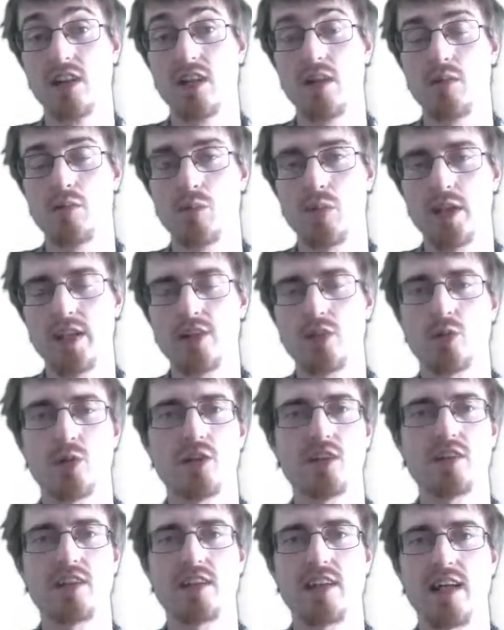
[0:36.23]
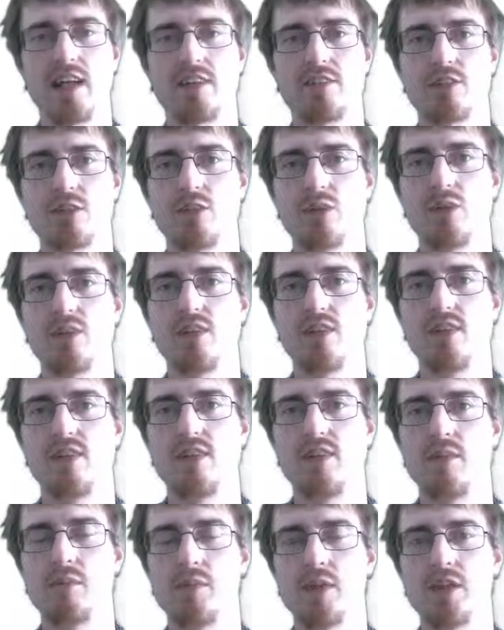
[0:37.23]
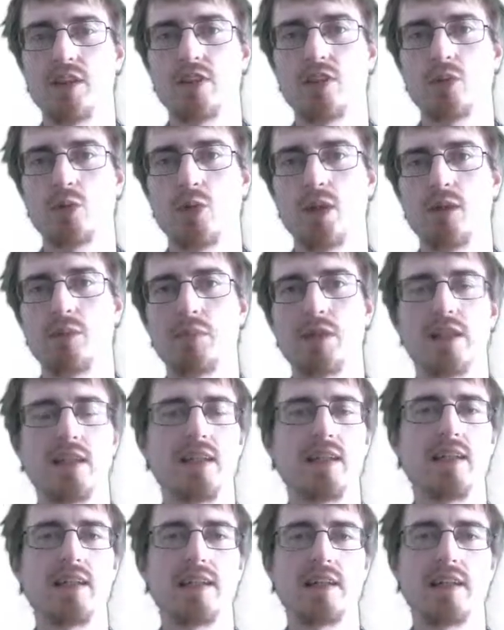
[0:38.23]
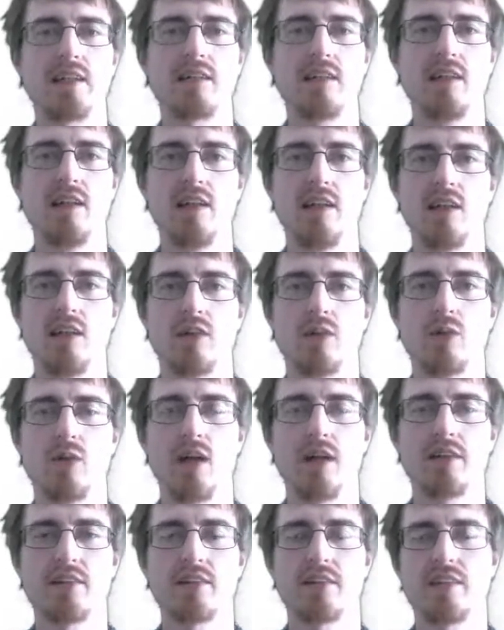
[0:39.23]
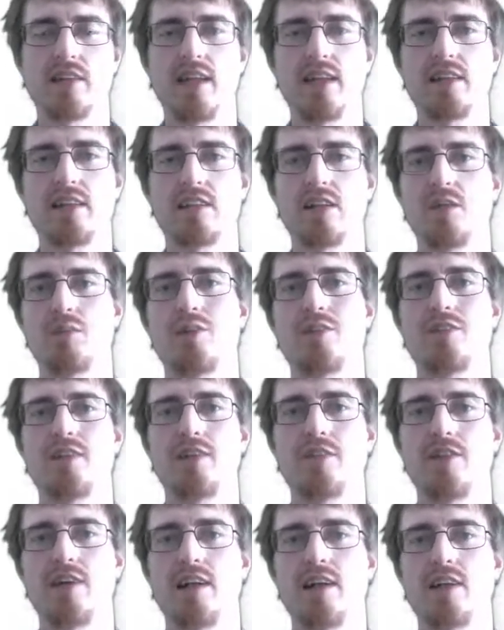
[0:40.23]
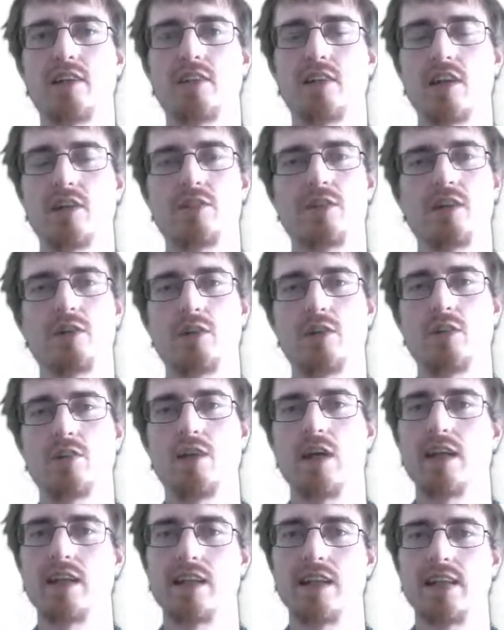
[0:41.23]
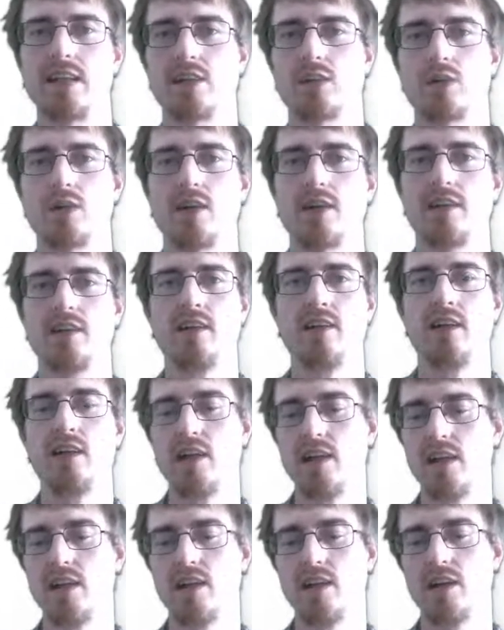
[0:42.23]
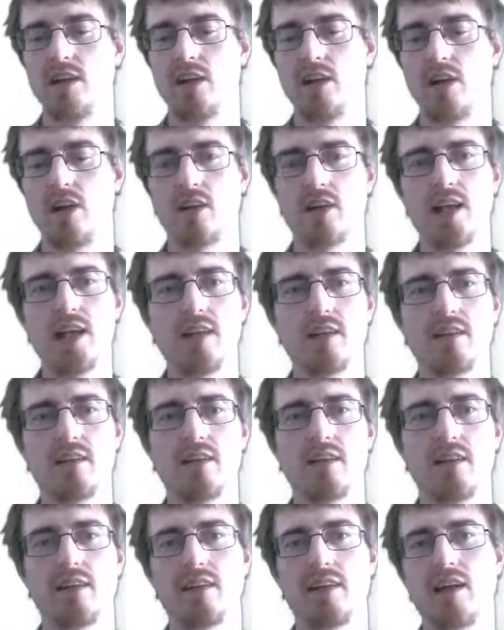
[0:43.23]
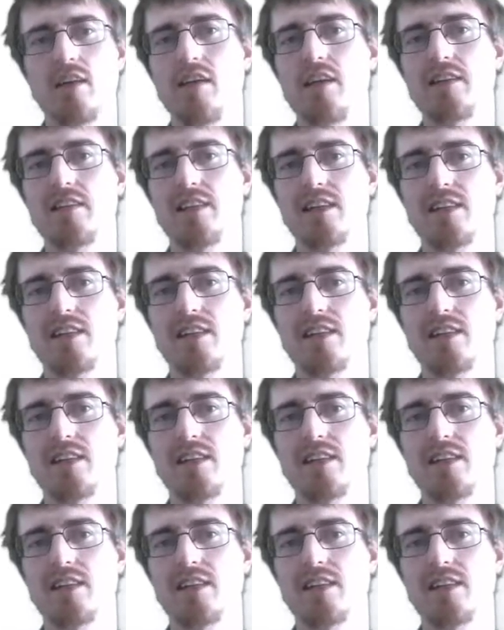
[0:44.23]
please watch it after all, because you will be needing it to understand some of the stuff that we'll find later on. Okay, now let's get